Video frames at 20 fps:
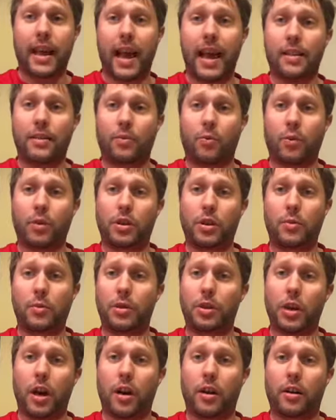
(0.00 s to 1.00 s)
as when she
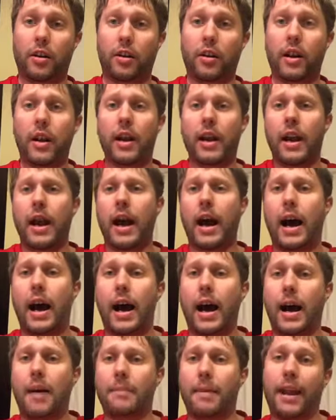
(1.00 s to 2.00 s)
was younger
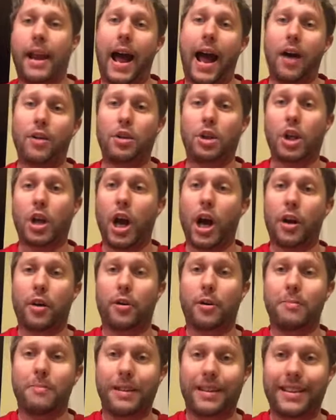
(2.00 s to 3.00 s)
and how she got
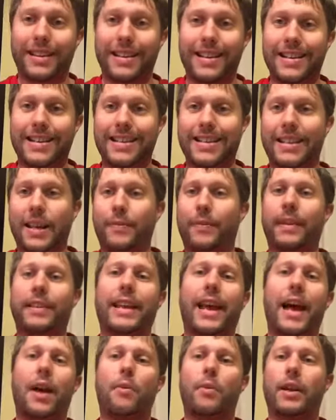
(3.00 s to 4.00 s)
her abilities and stuff like
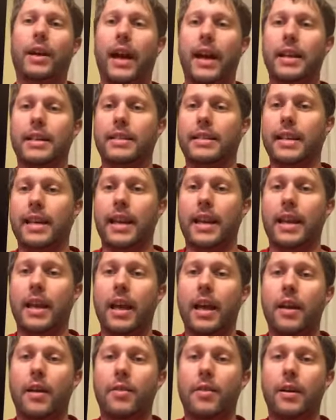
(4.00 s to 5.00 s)
that. We kind of see
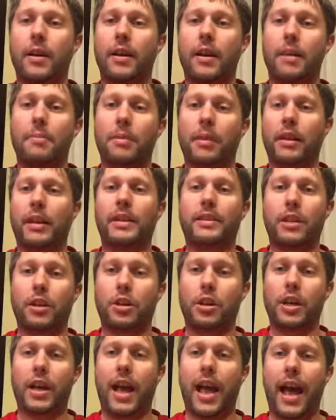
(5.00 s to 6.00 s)
the abilities that
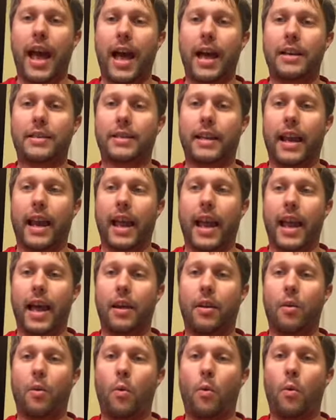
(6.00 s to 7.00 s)
she has
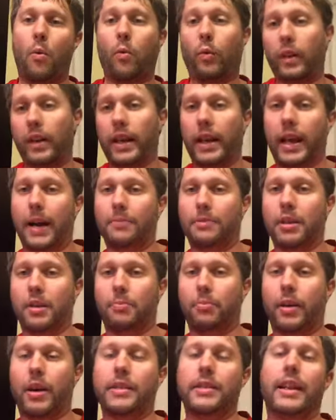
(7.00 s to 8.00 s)
and leading up to the
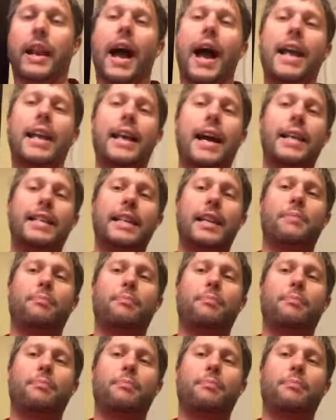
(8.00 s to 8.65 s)
present. I did